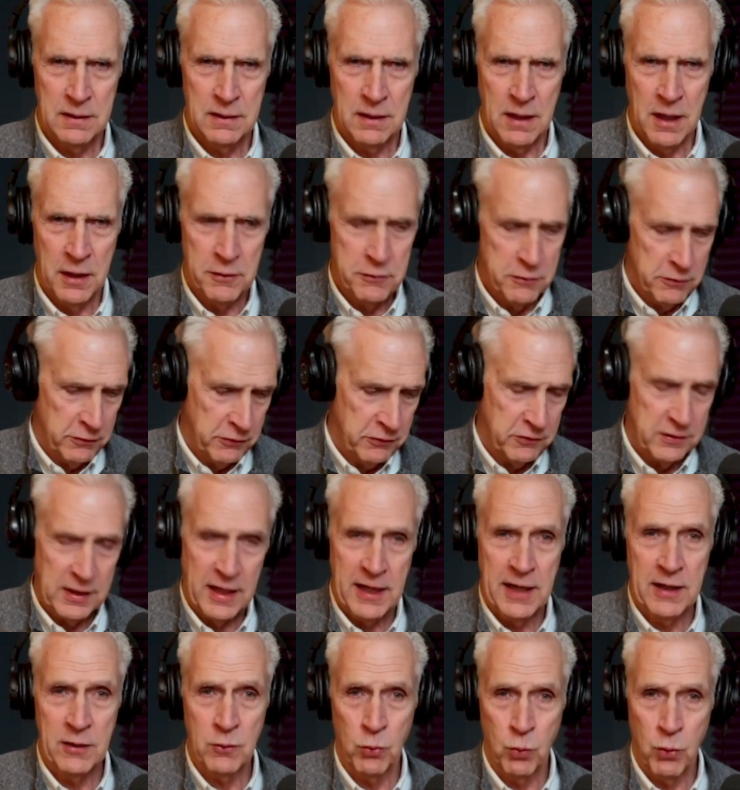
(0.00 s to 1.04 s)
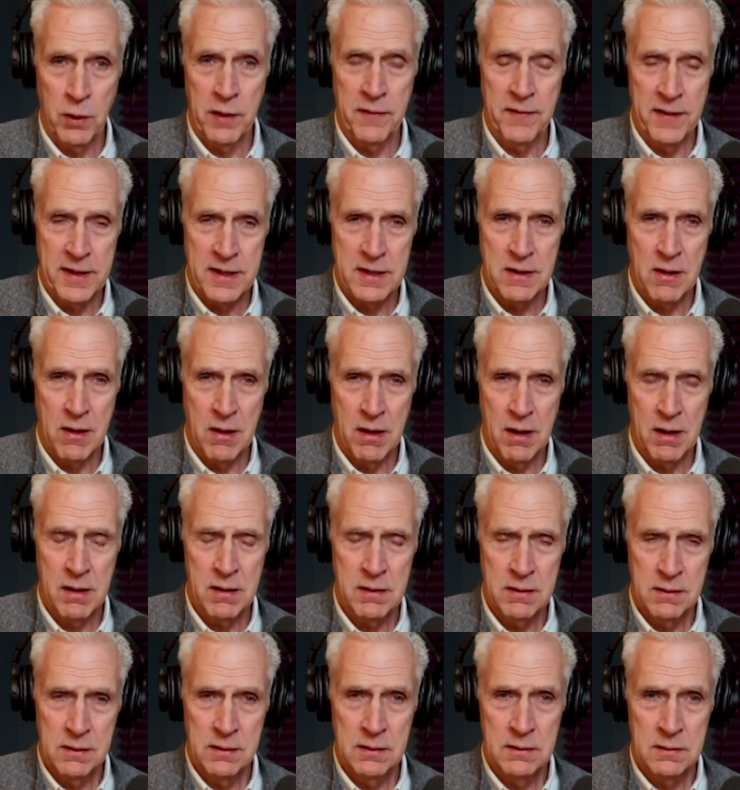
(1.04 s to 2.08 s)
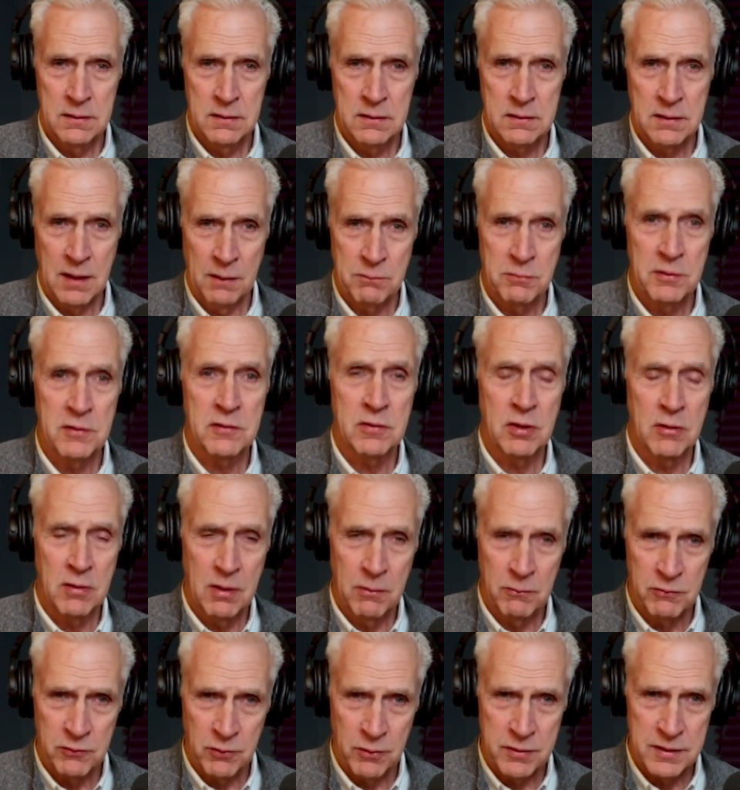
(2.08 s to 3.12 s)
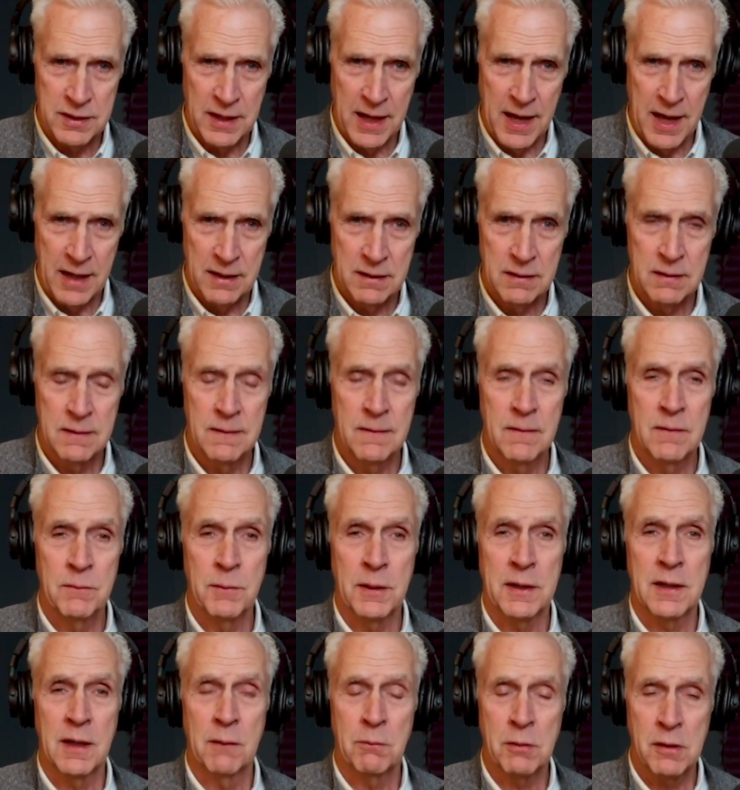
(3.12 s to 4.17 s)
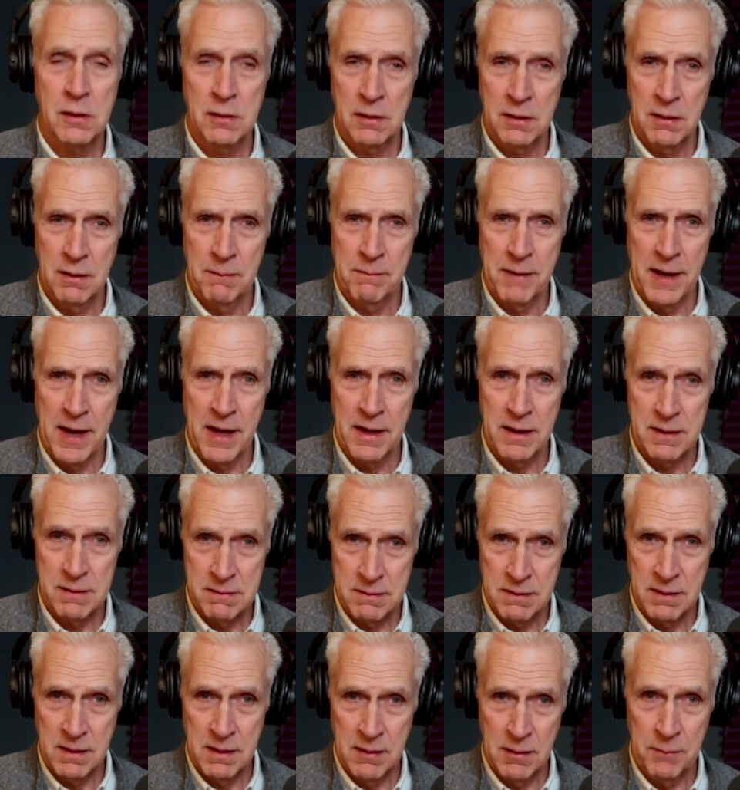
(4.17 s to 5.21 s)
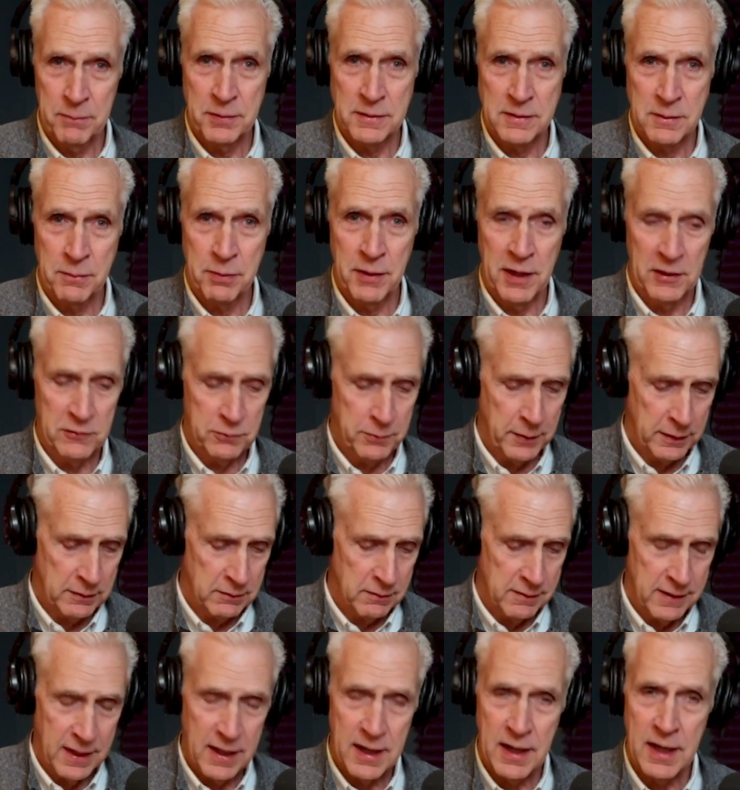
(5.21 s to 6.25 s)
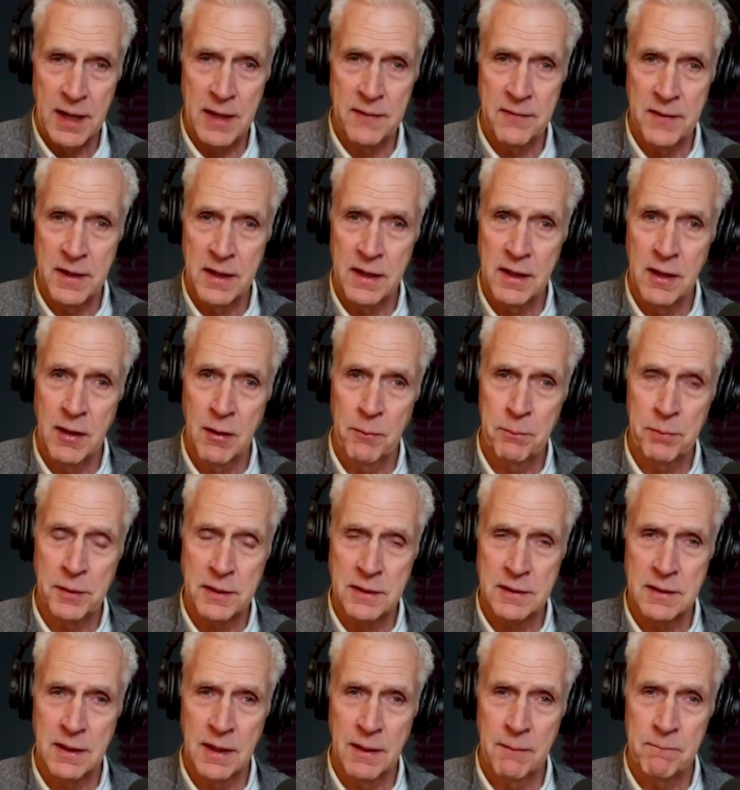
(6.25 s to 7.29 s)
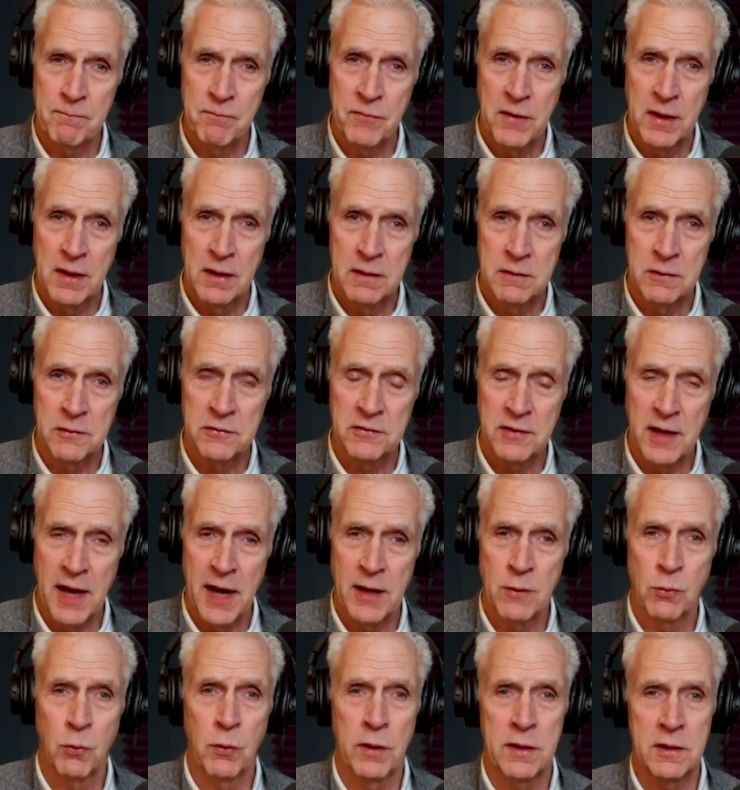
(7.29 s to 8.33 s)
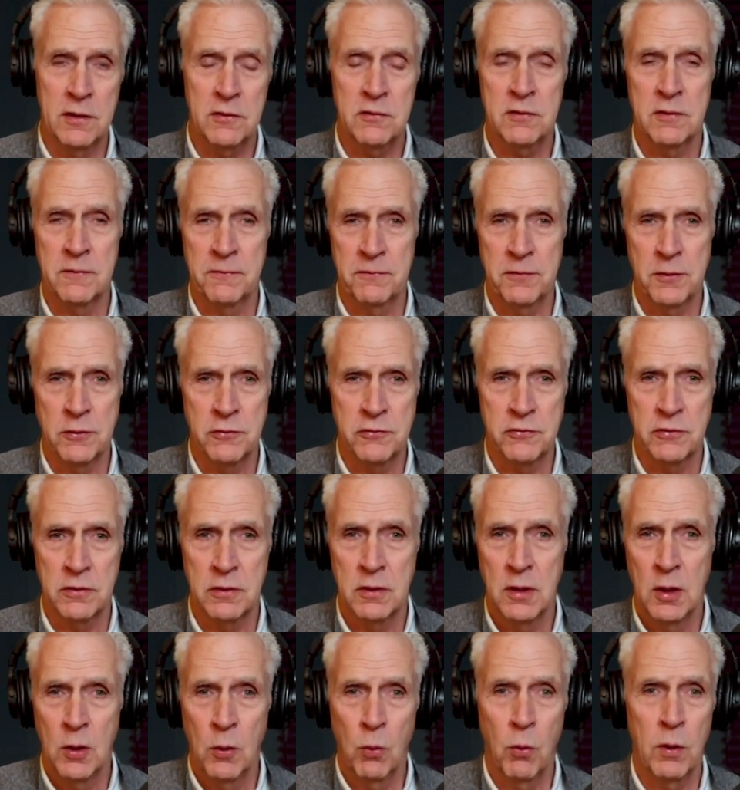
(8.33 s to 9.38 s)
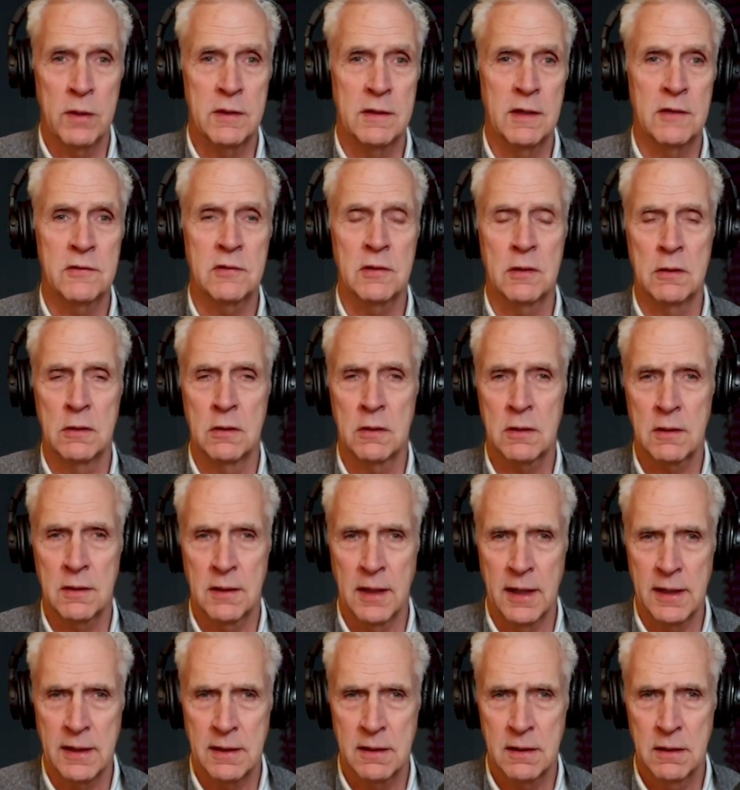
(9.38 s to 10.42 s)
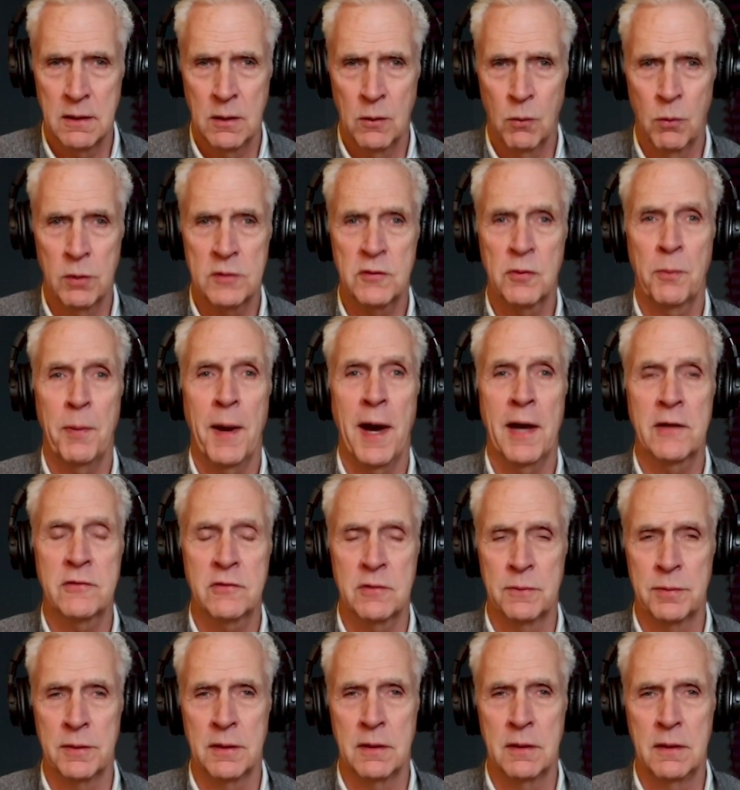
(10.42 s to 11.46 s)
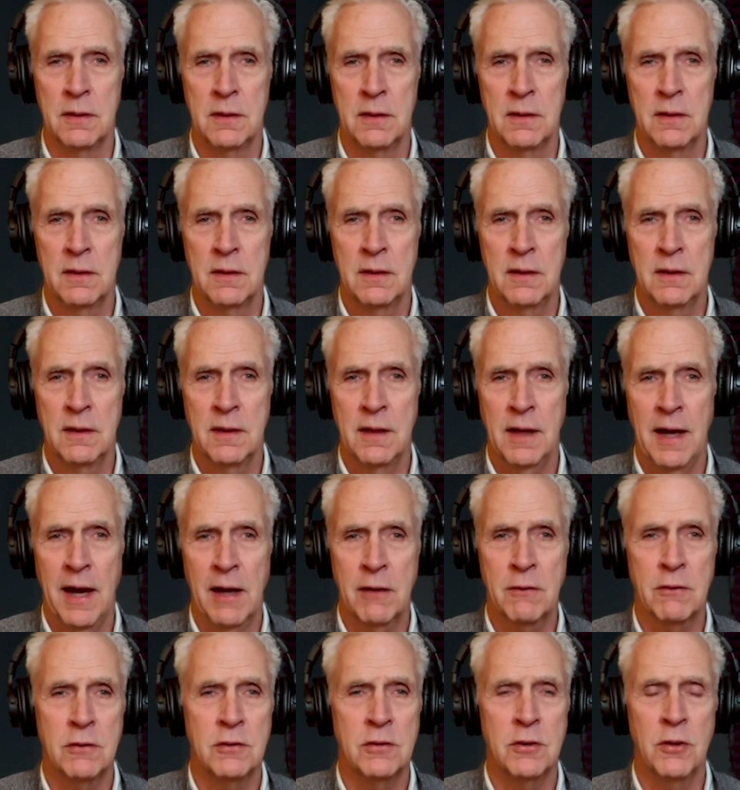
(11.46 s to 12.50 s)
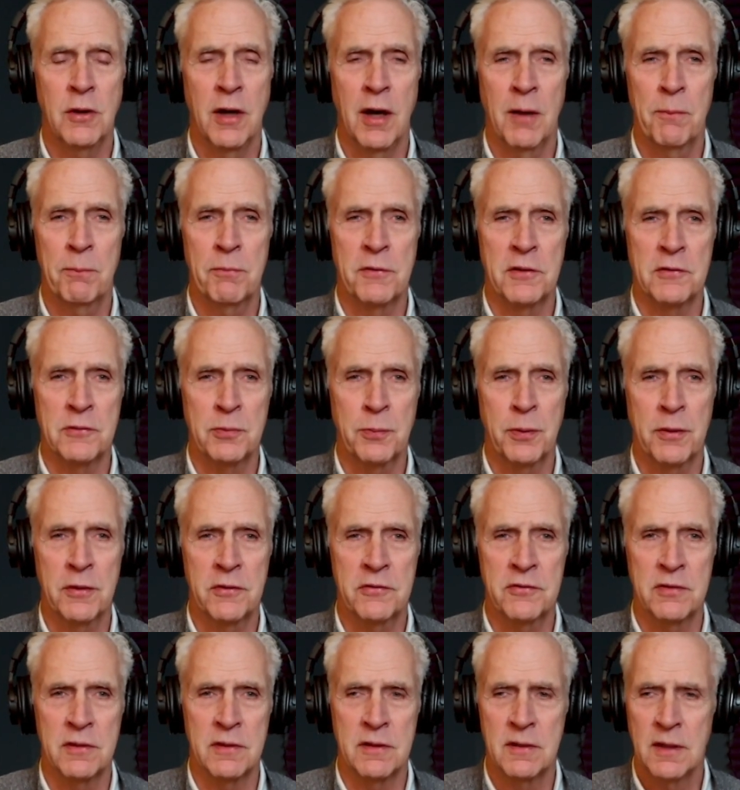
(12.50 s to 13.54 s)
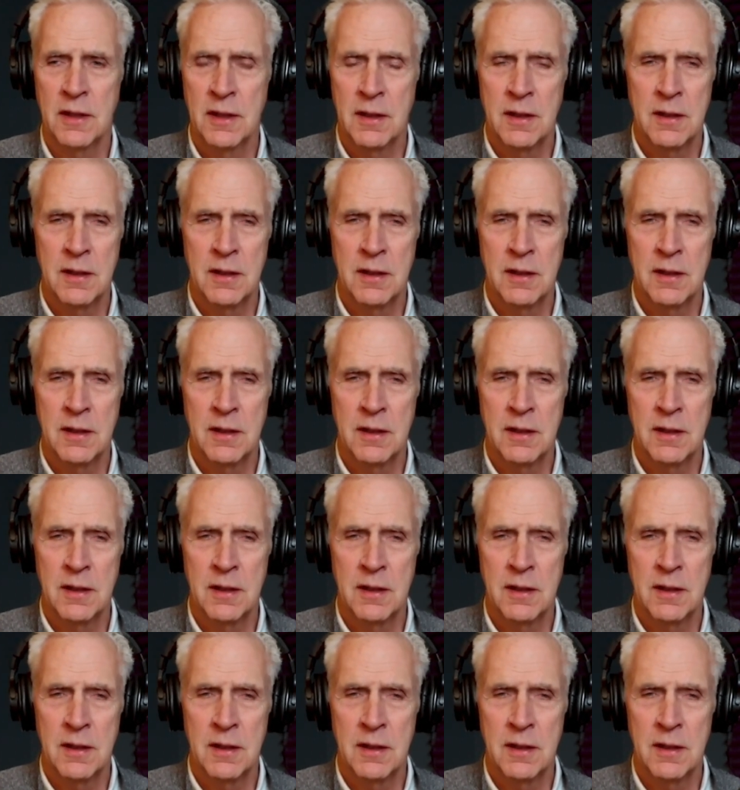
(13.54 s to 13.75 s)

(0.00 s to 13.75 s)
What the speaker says: understand where they are, come to terms with that, become clear about it, helping the prospect do that, and then helping them decide what is the future. What does it look like? What's possible? How can you help this person